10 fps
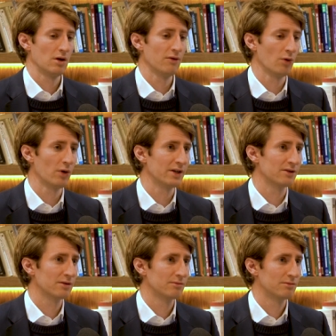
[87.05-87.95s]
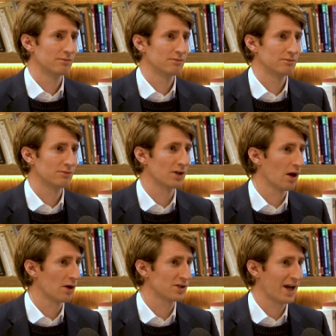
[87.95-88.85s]
avoid the
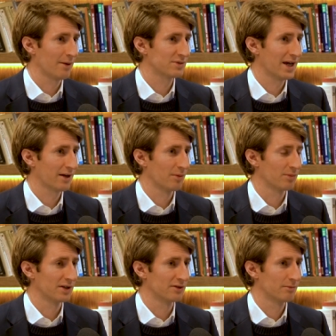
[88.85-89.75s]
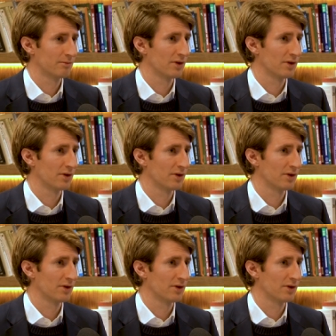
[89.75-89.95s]
large cap tech companies.